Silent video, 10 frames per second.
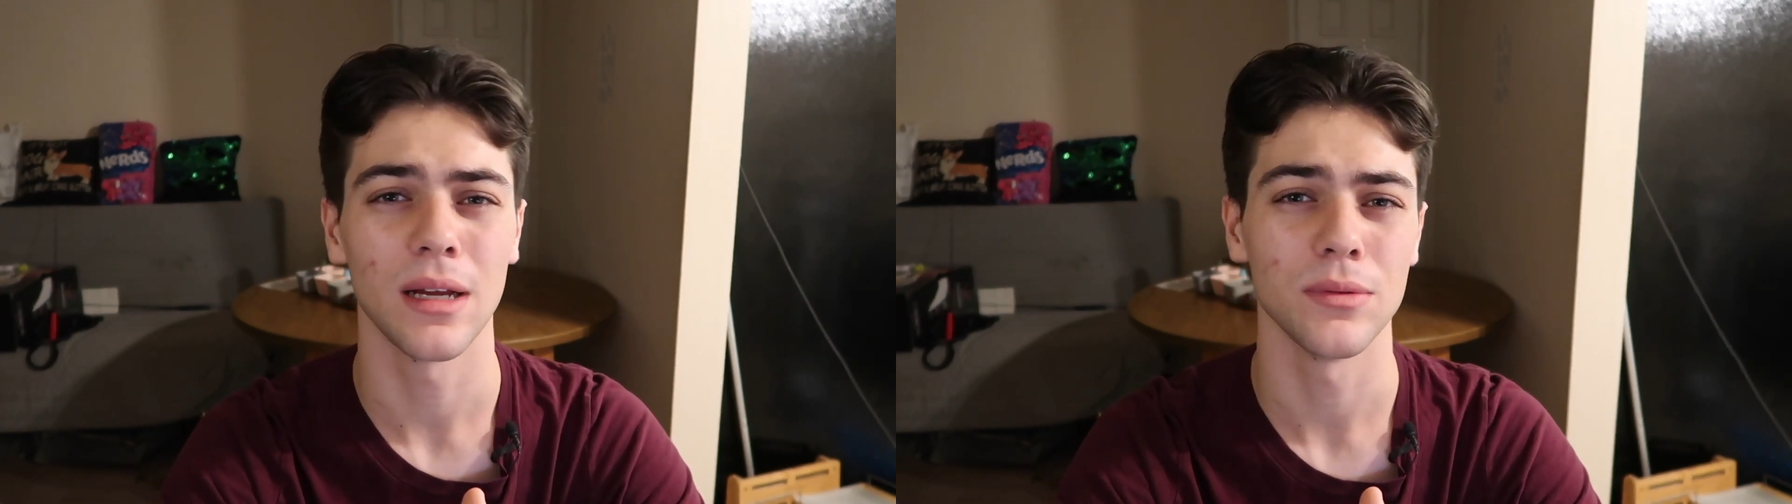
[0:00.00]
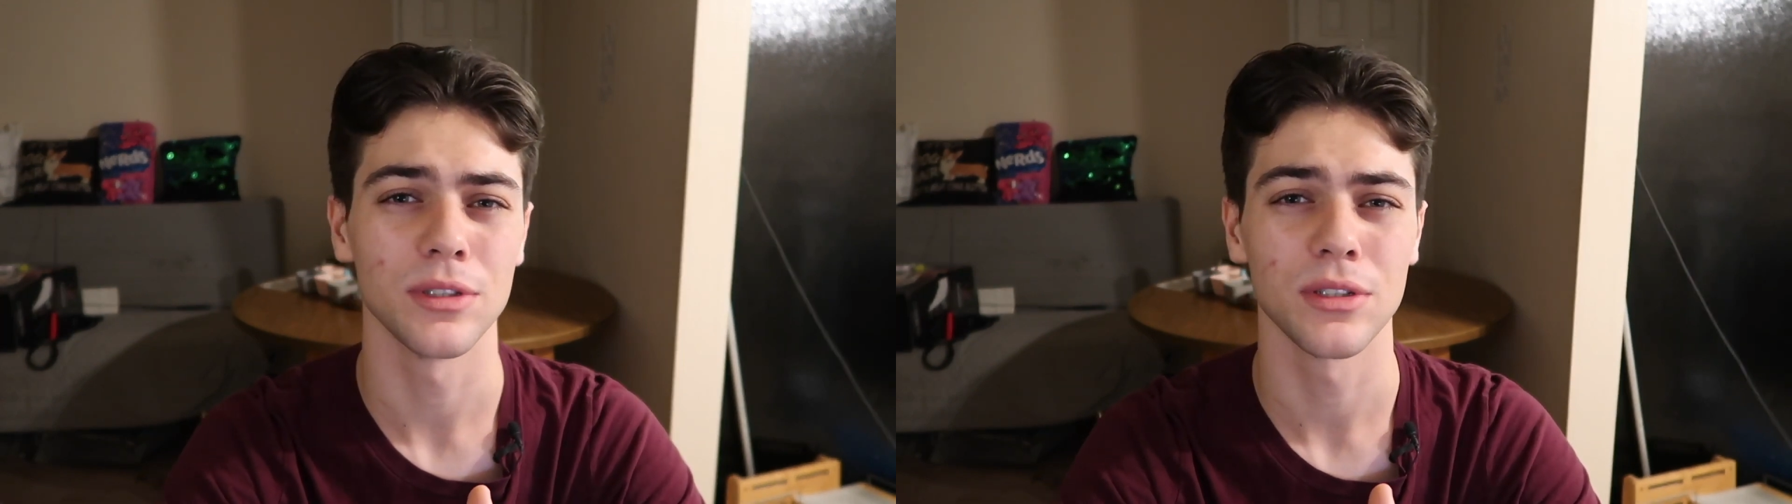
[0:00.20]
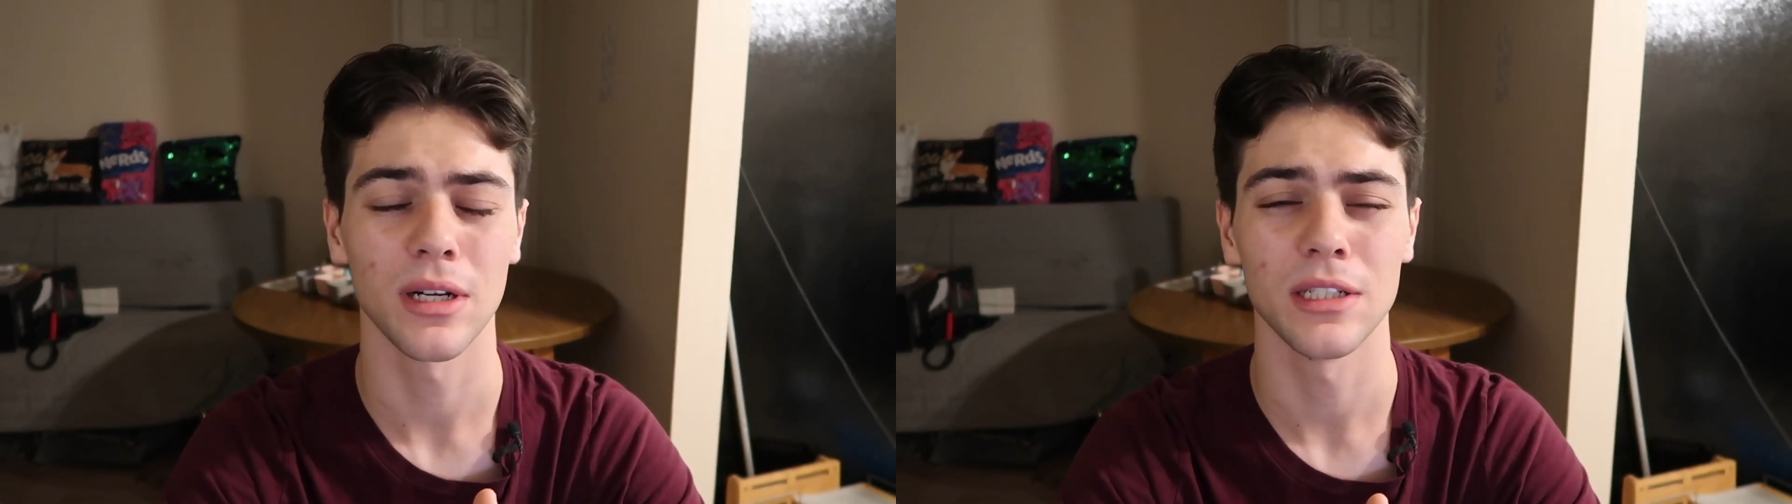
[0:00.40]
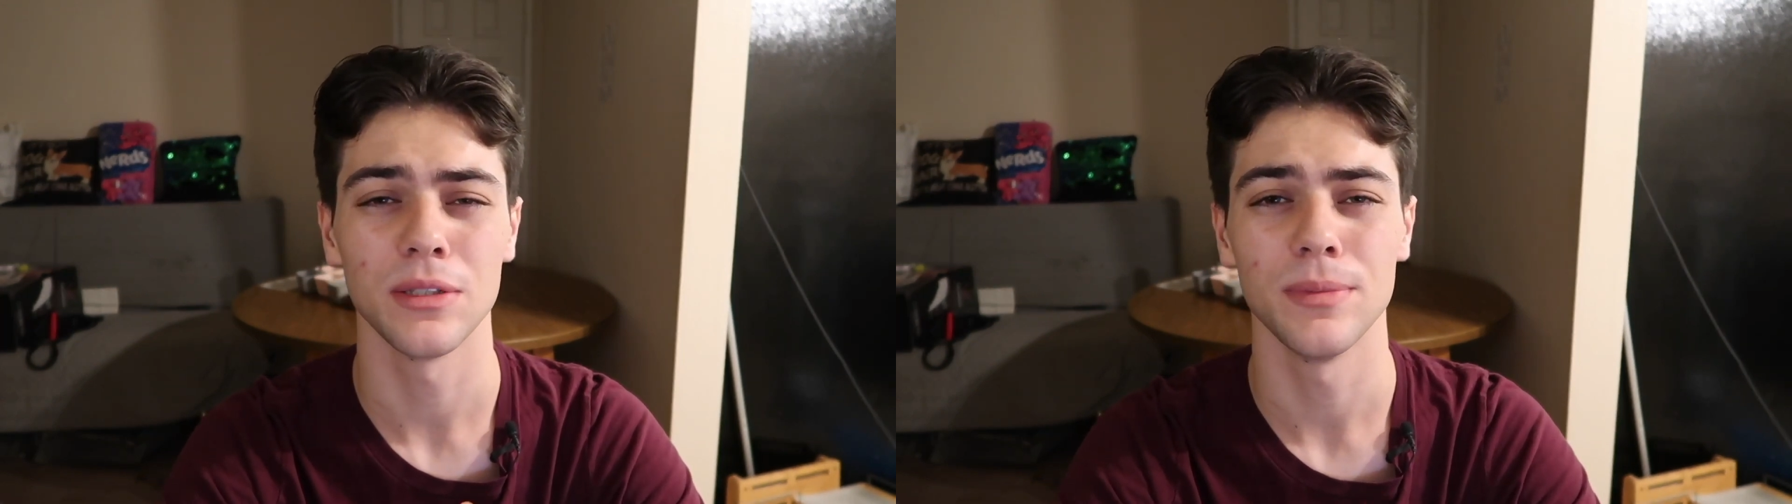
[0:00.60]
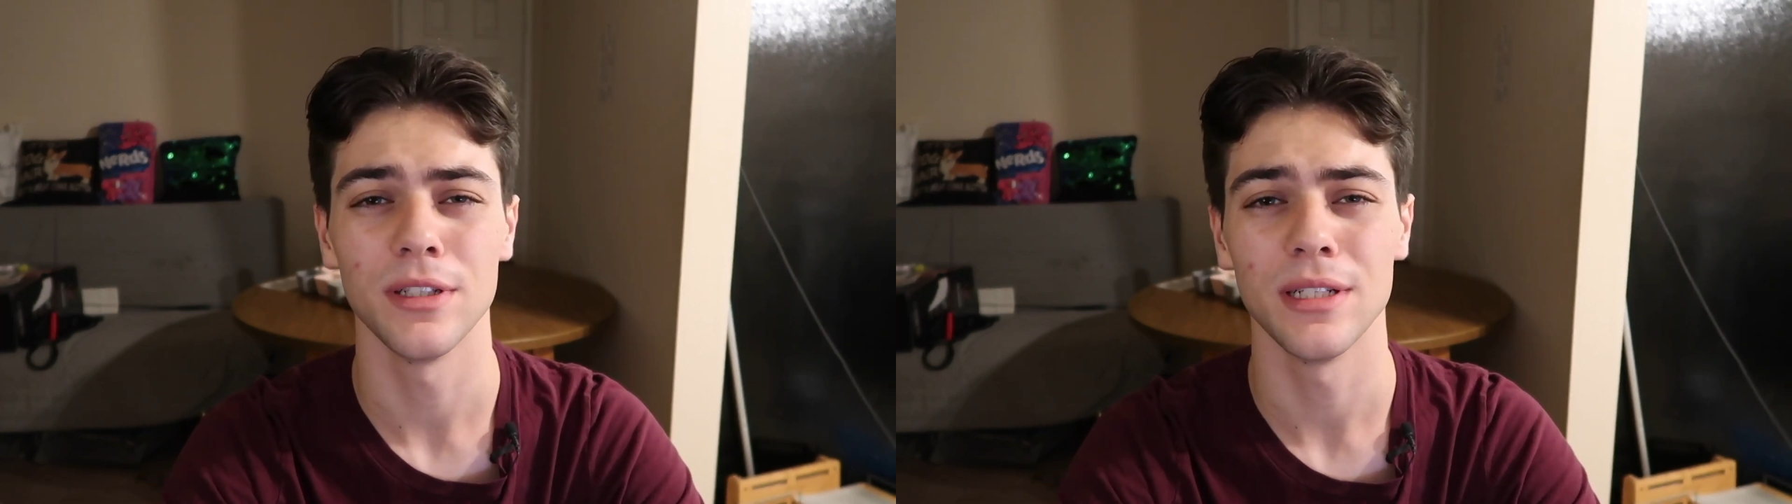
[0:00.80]
I was trying
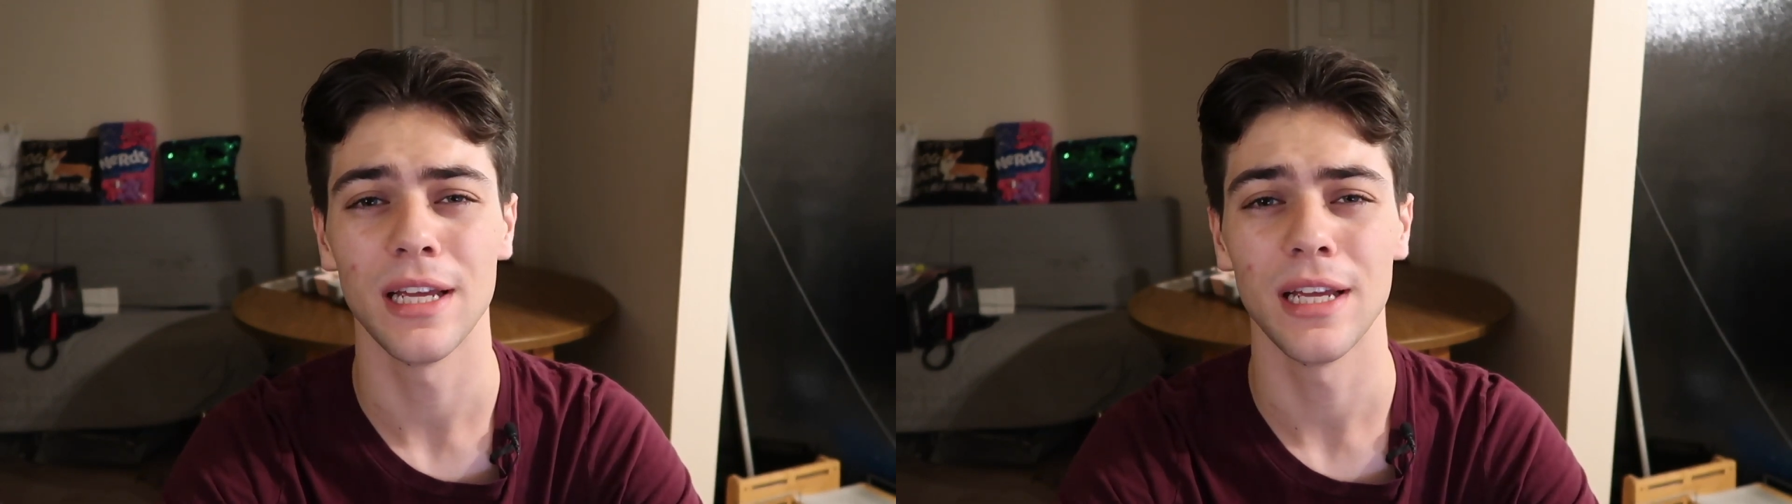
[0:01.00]
to build